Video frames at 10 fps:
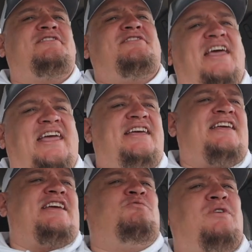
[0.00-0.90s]
thing
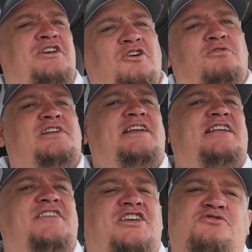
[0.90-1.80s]
in window
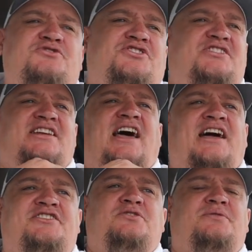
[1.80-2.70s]
cleaning that you just
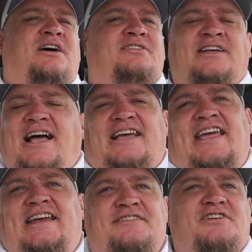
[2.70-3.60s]
cannot do without? Like, I
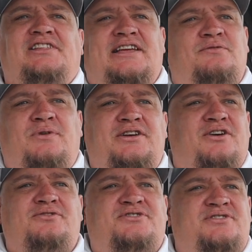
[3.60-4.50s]
can't even clean
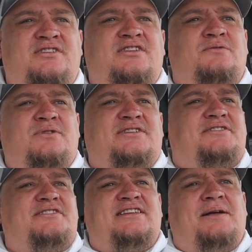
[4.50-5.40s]
windows
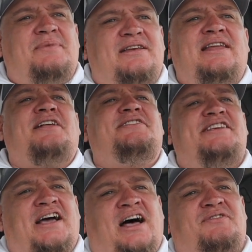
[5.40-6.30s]
without this. And I mean, not
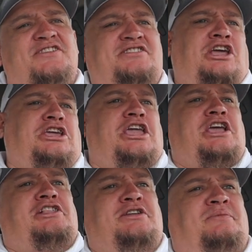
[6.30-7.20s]
the obvious. Like, I
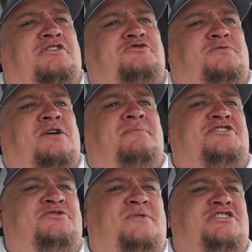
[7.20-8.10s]
can't clean windows without my
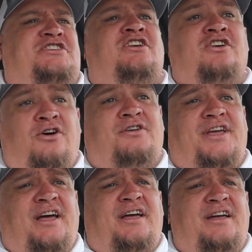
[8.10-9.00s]
squeegee. Oh,
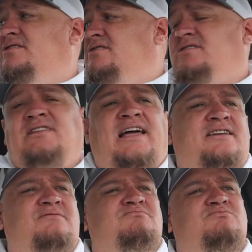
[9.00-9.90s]
yeah?
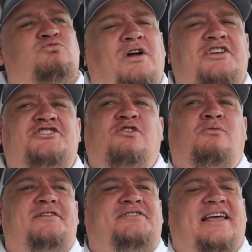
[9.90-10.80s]
Like, what is the
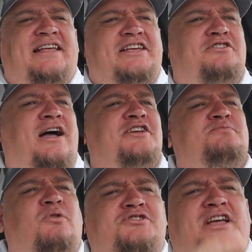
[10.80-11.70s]
one thing that you guys,
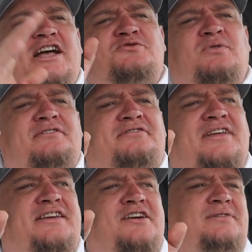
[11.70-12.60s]
most guys wouldn't
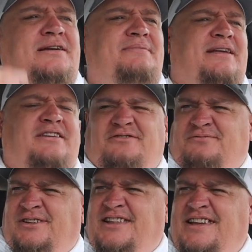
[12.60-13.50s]
think of? Like, man, yeah,
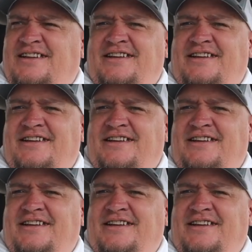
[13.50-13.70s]
really?